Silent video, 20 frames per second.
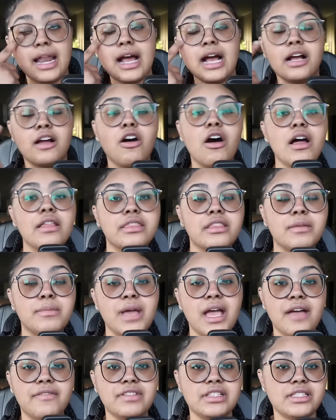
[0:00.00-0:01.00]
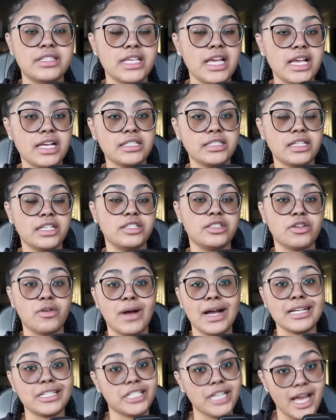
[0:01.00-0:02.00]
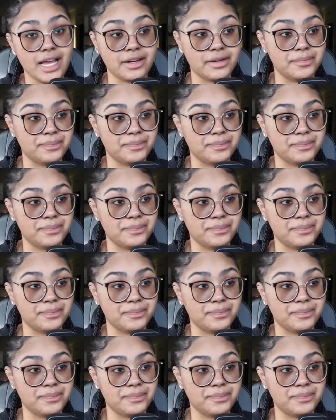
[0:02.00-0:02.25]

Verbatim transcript: I caught them having sex, and so I shot him.